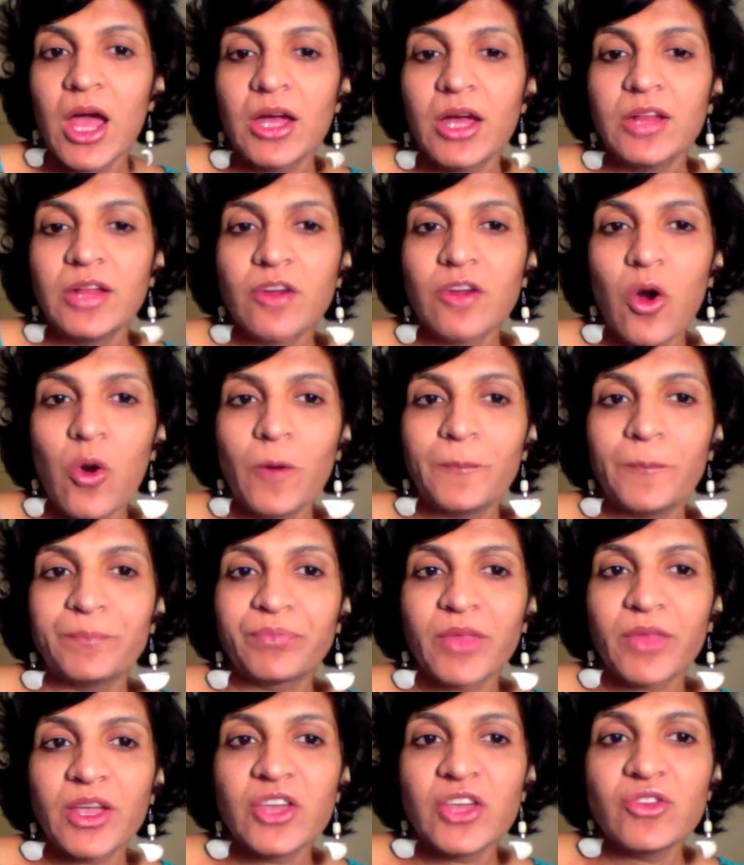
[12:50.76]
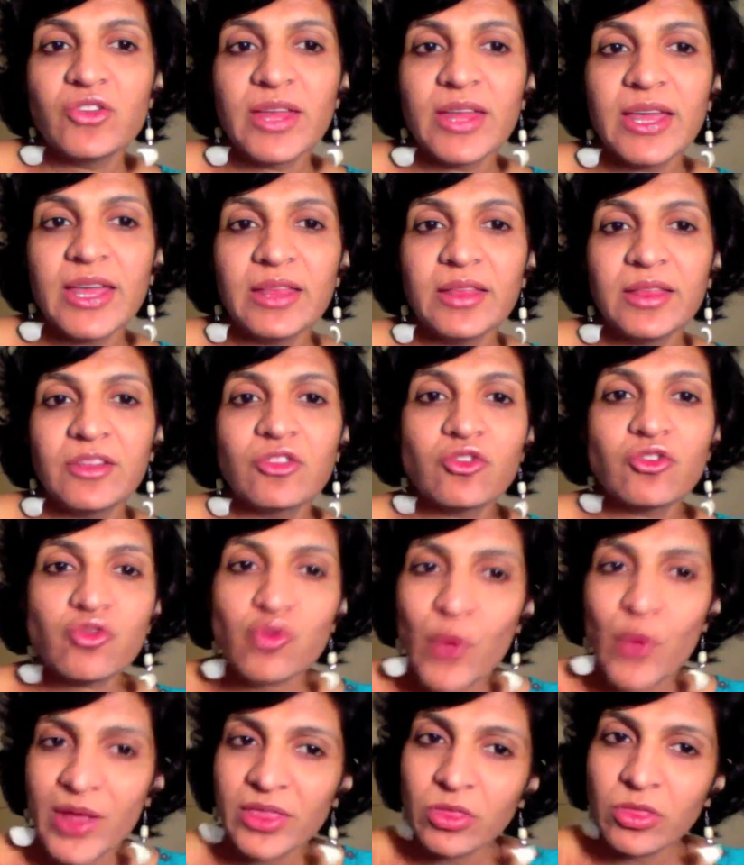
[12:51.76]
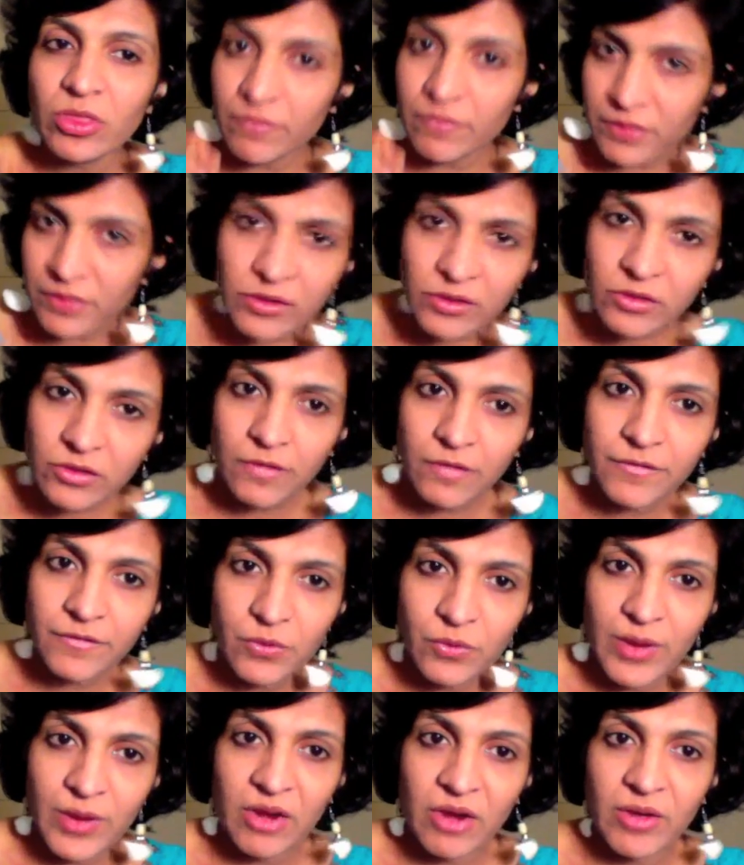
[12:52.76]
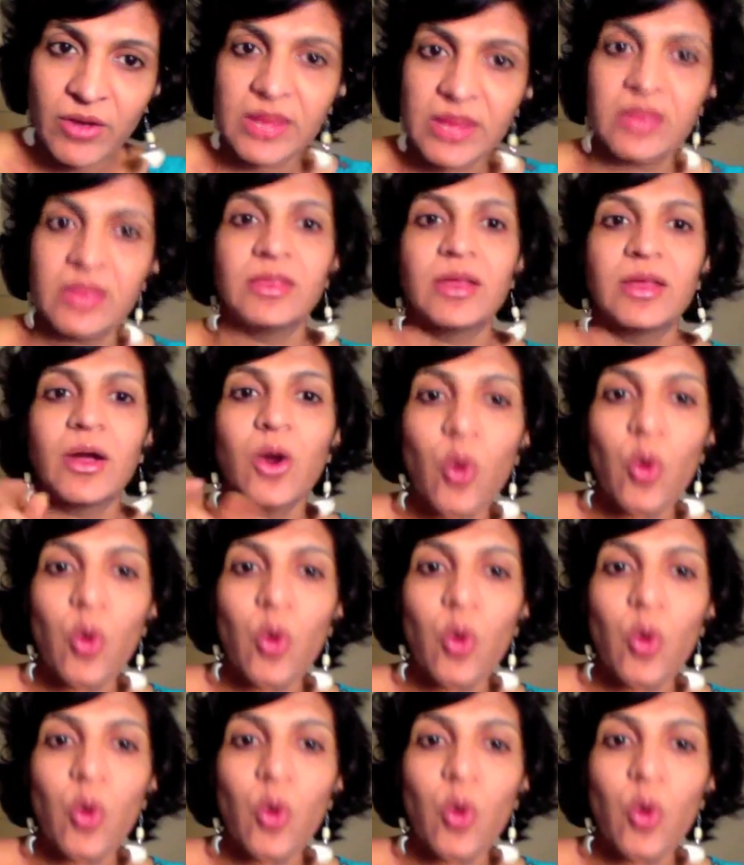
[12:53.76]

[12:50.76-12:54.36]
So you see, the strength of the software is in the